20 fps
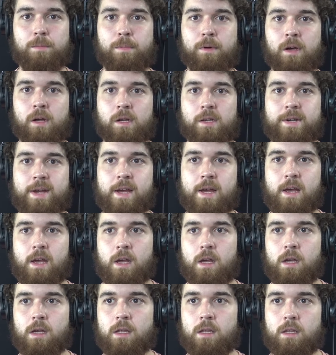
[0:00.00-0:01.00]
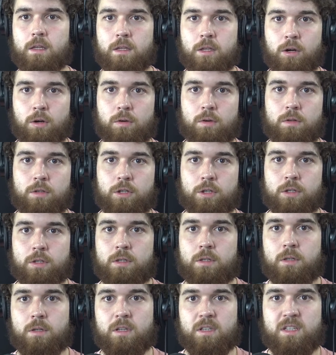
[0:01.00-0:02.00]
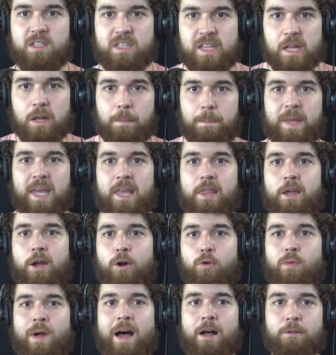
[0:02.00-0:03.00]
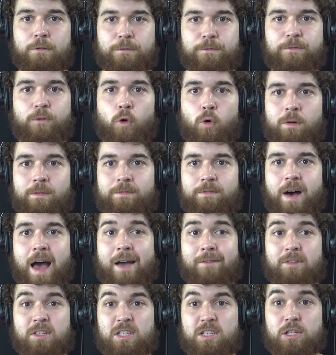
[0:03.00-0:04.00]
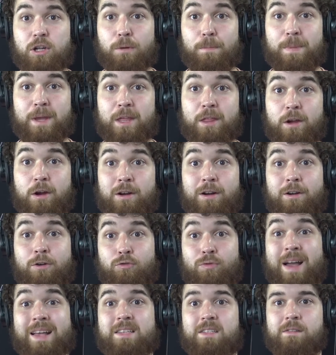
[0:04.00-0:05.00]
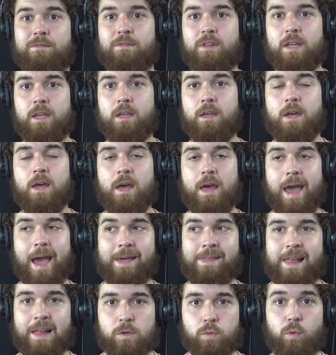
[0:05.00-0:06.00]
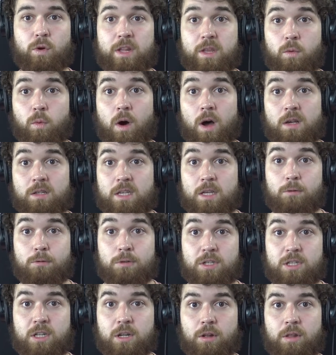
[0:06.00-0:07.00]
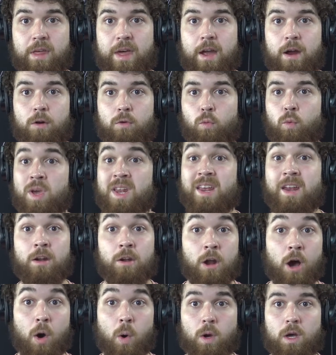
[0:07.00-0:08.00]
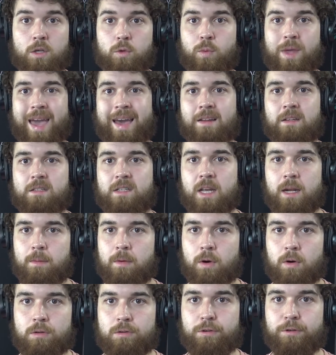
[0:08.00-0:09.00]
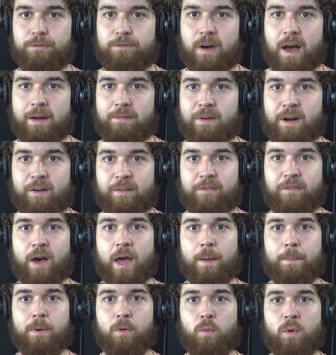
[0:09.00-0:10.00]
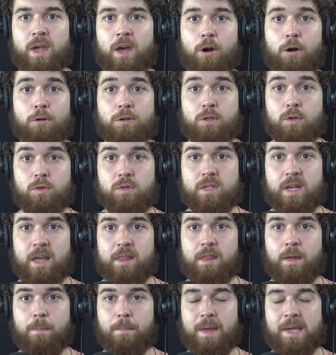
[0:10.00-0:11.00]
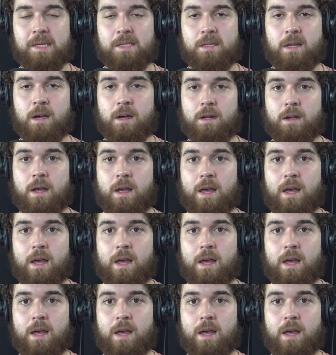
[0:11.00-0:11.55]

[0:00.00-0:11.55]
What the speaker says: but just still be there in rounds 4 and 5 and still be there aggressively. And that's what he was. He was still there. We didn't know because we hadn't seen him go into a 5-round fight, but we had also said that based on